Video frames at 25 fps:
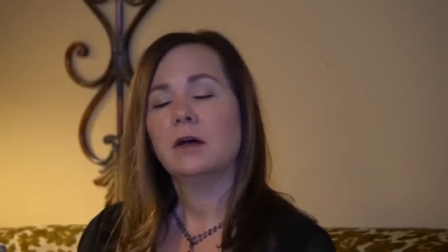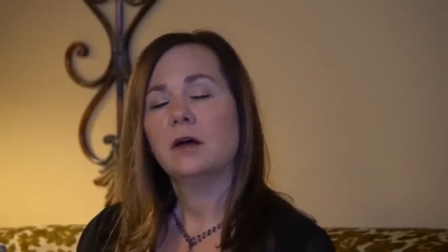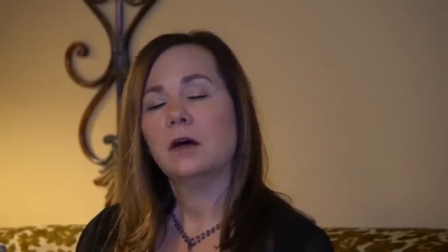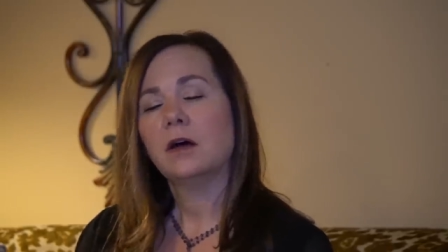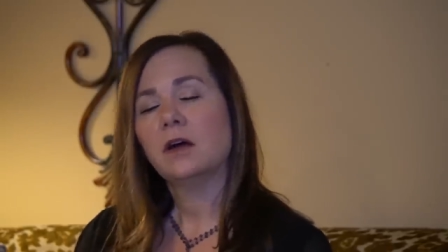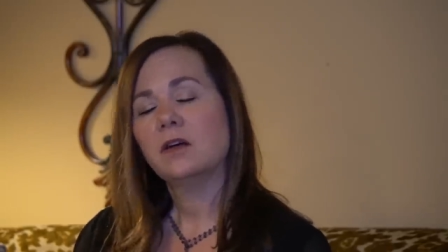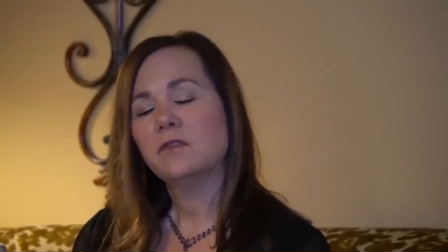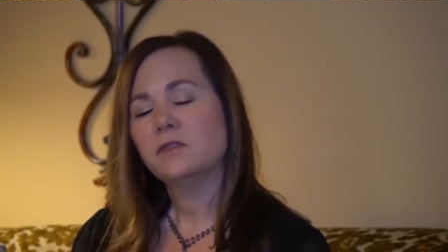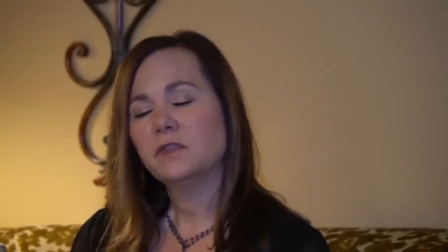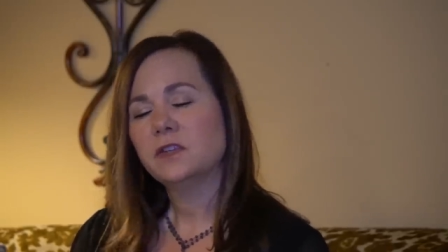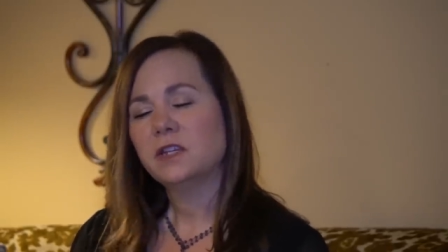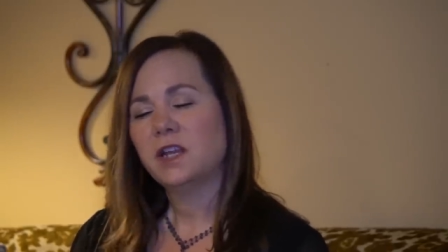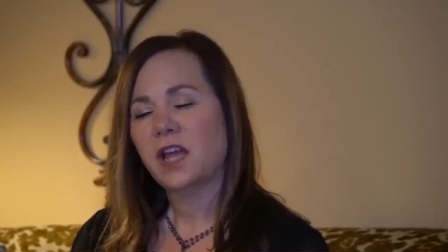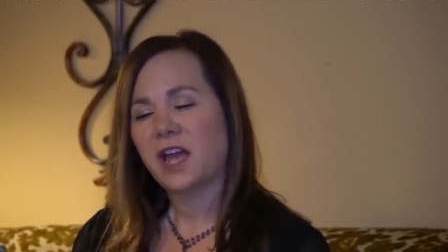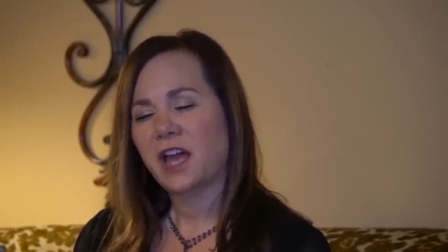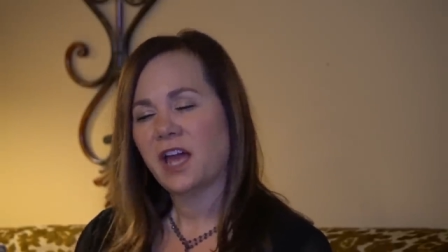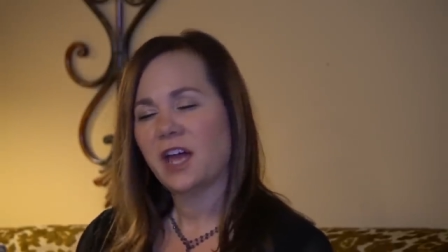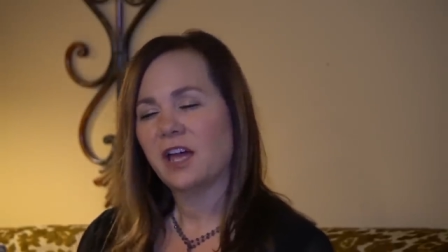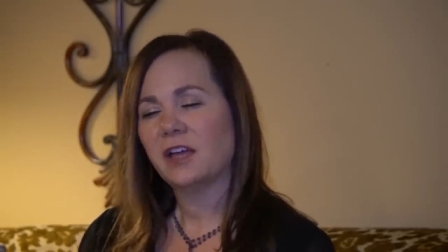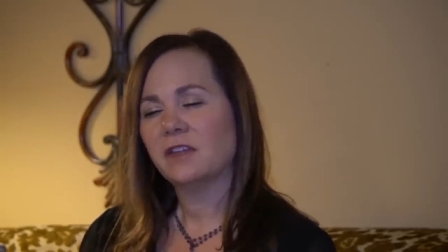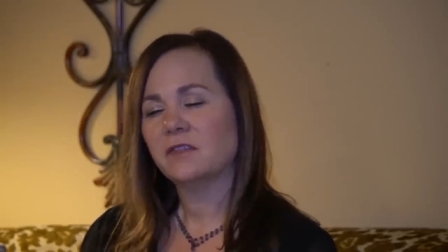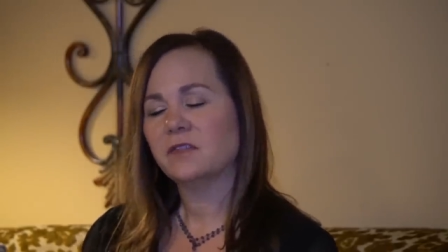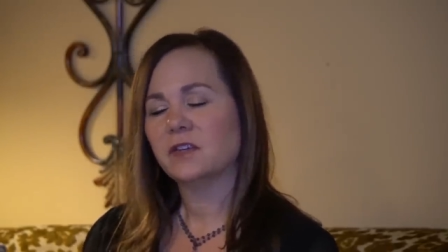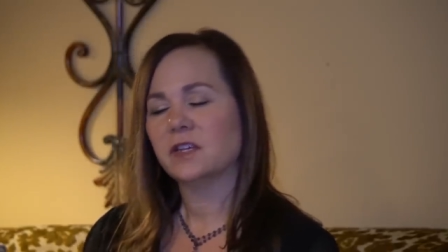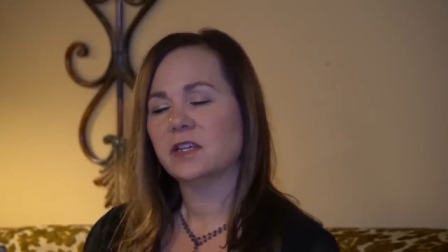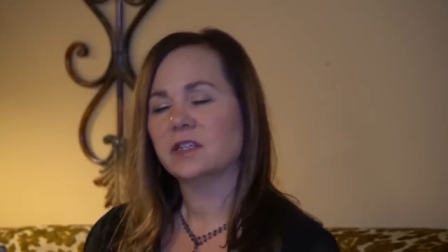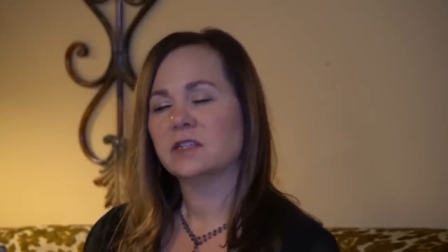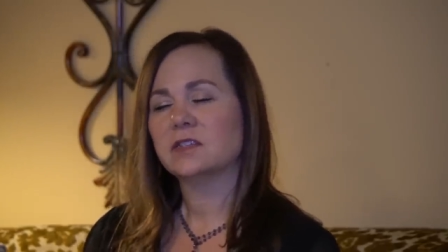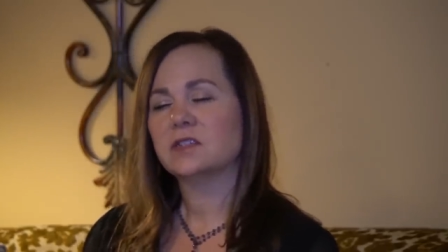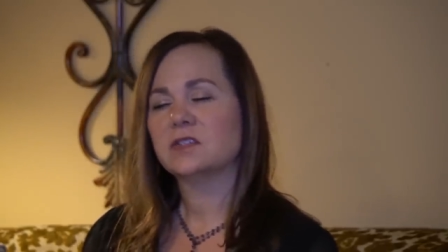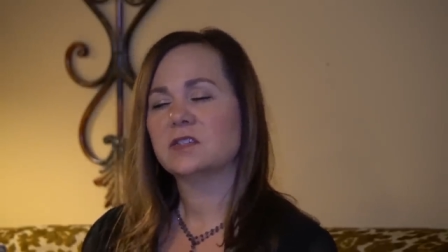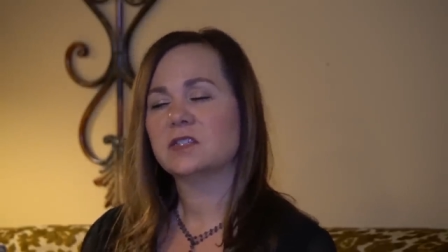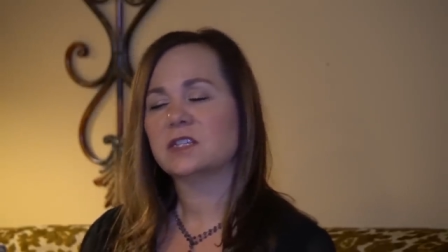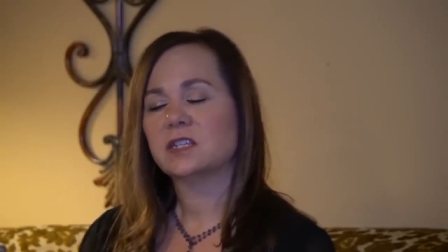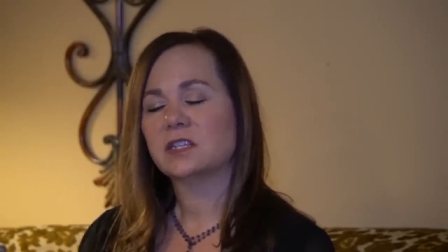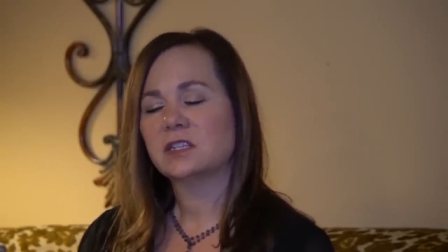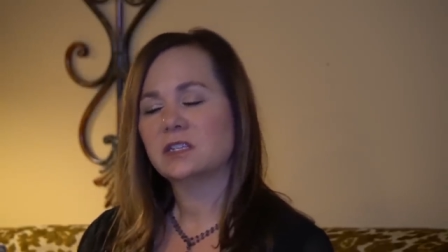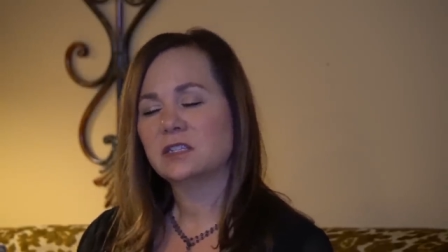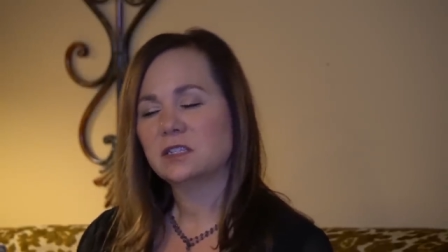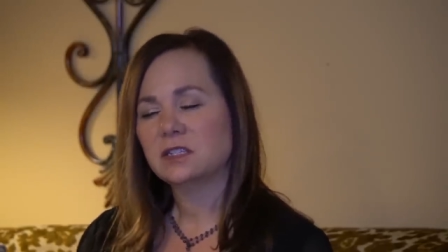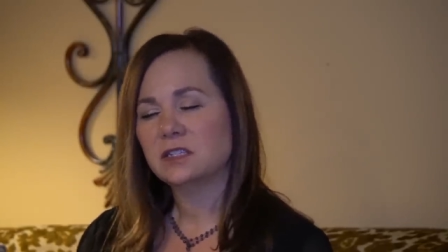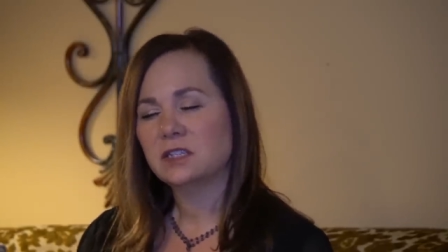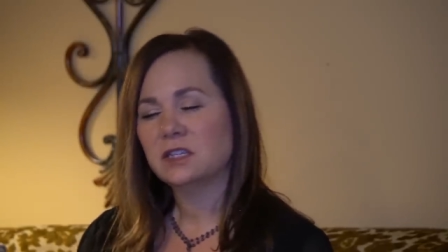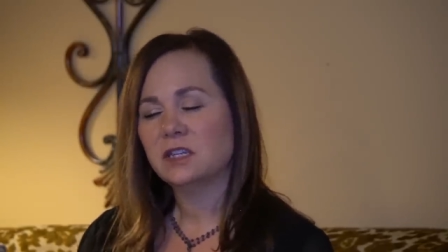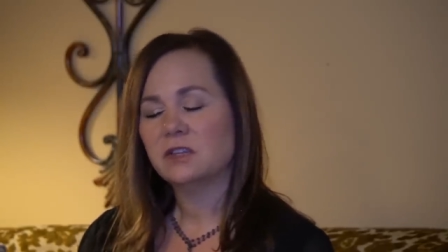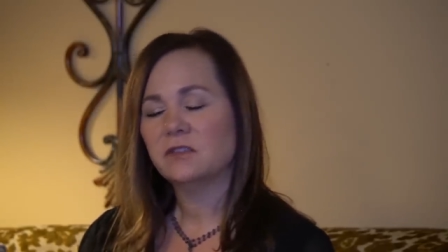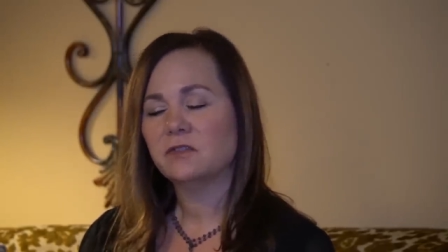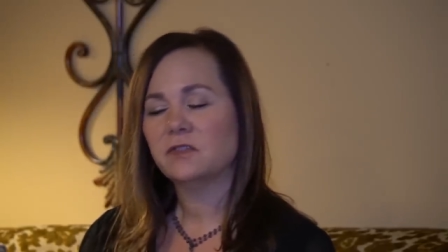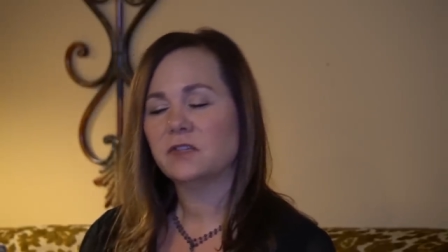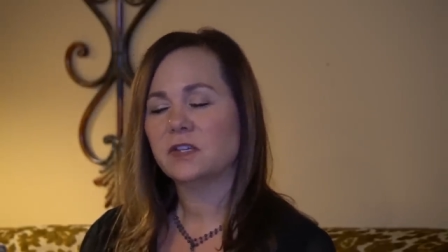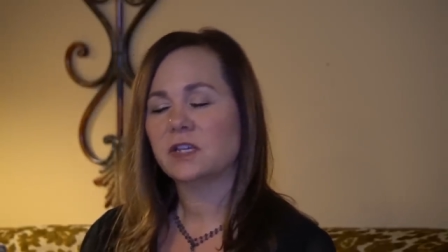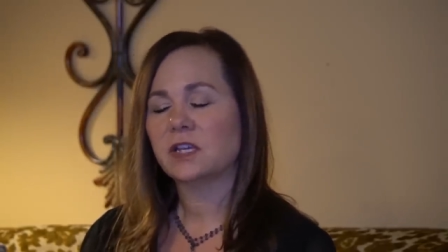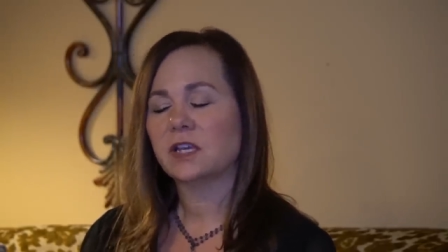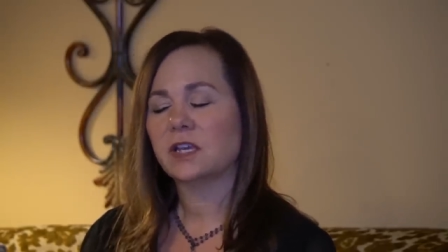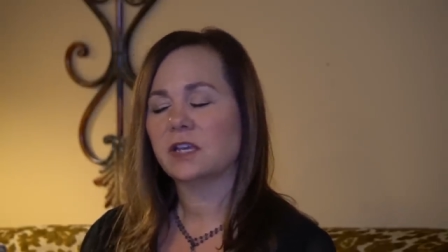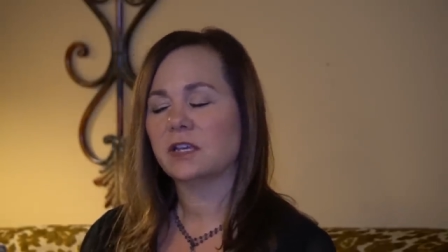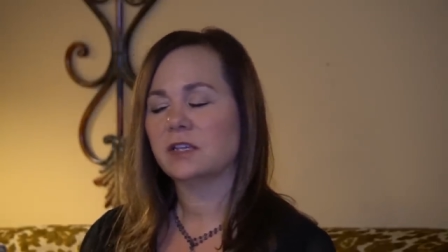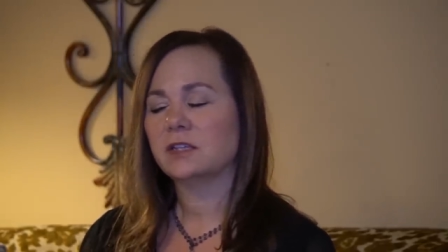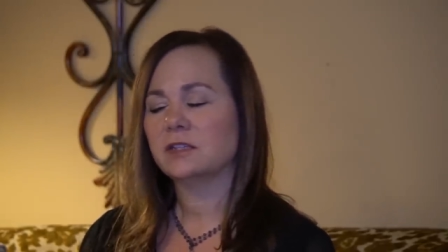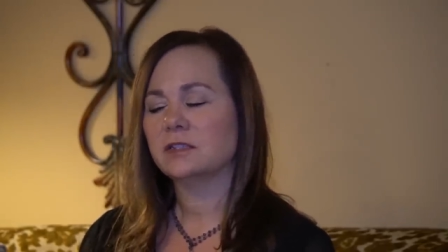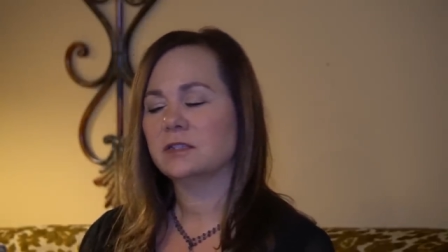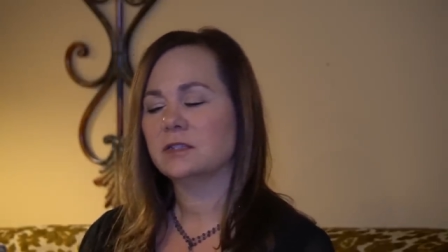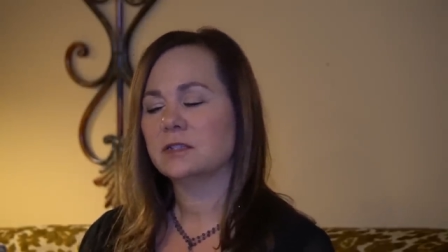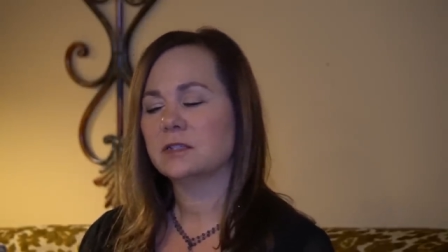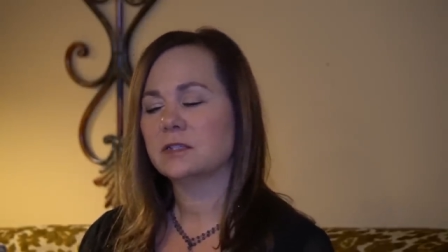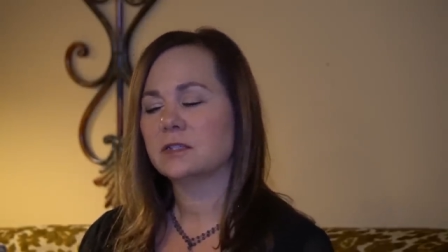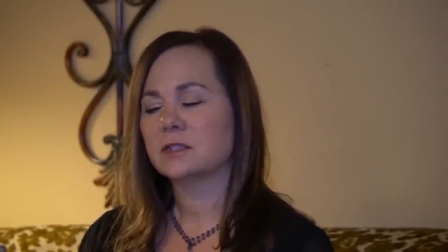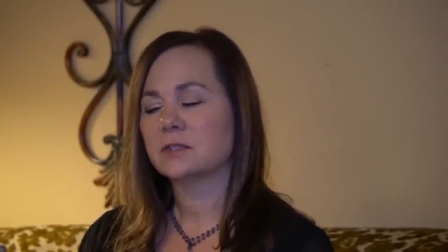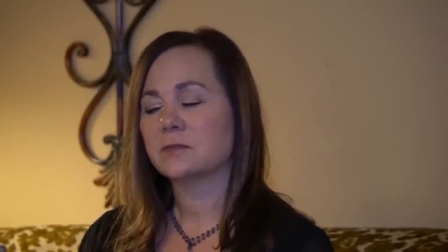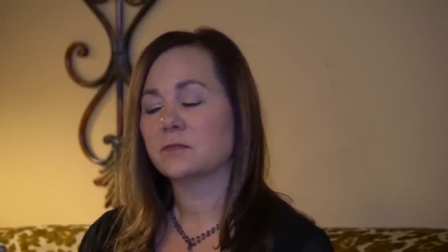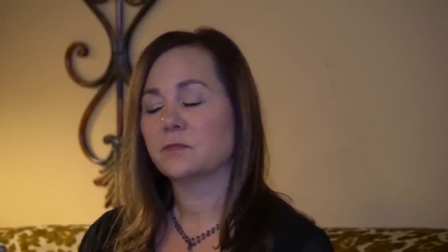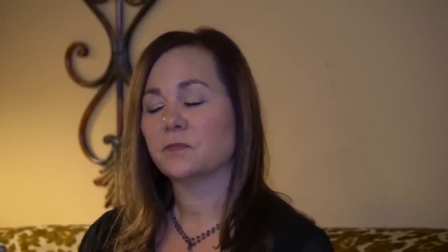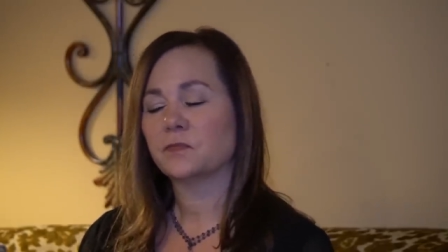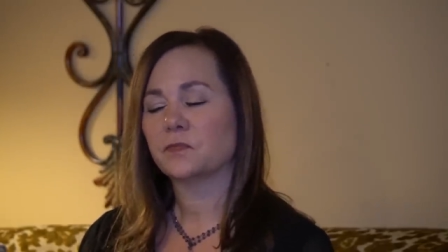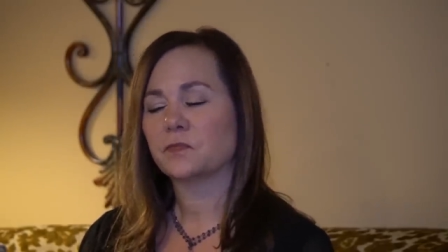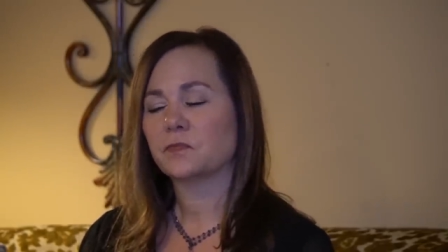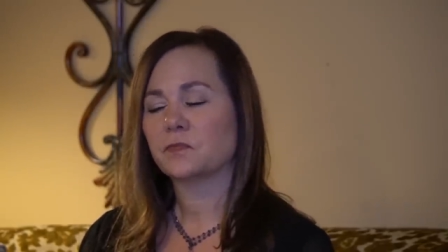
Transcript: often have a significant